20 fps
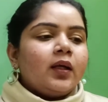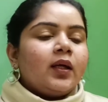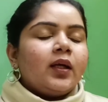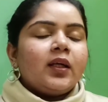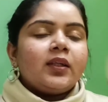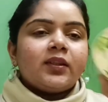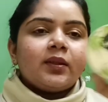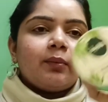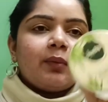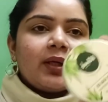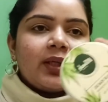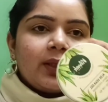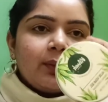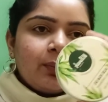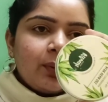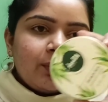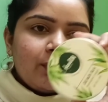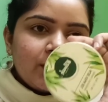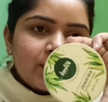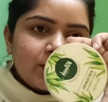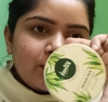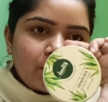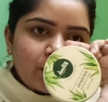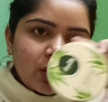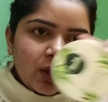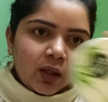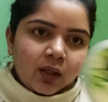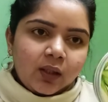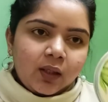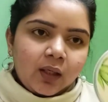It's a multi-purpose
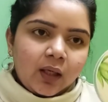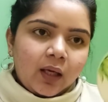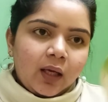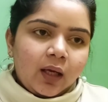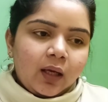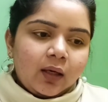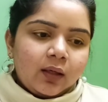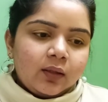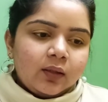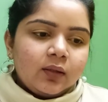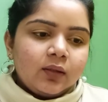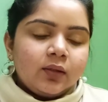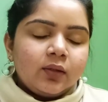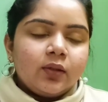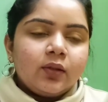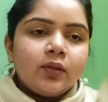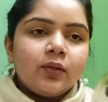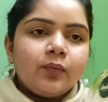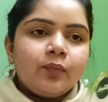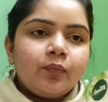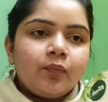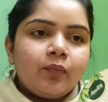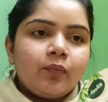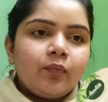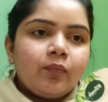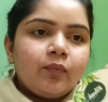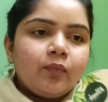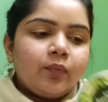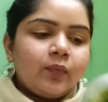product, and